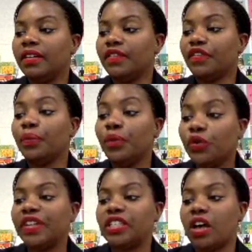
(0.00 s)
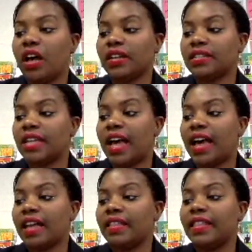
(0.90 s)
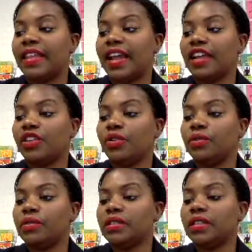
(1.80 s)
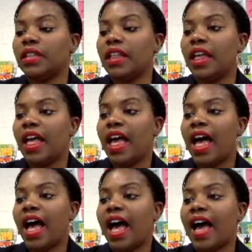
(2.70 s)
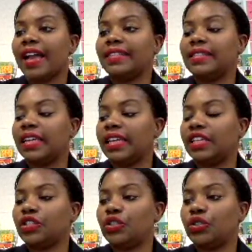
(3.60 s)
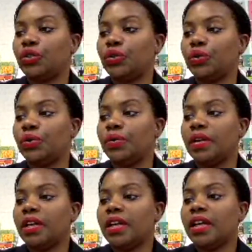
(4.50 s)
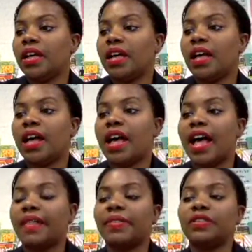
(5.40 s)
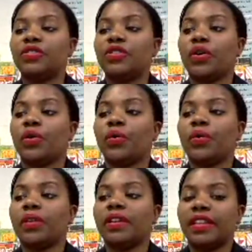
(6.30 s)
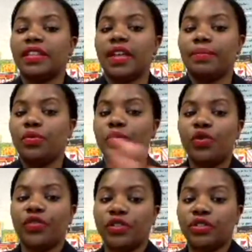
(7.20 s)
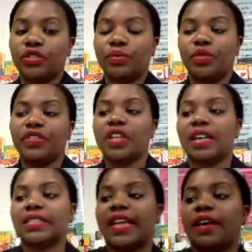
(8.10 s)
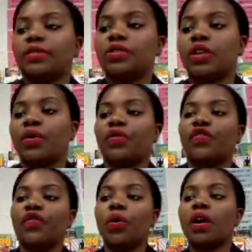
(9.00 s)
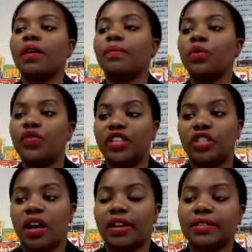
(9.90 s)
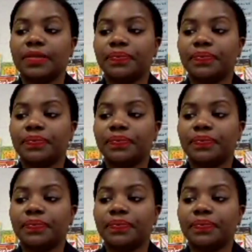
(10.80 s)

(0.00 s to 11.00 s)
movie talks that I use, I tend to, so I'm moving to movie talks now. So for movie talks,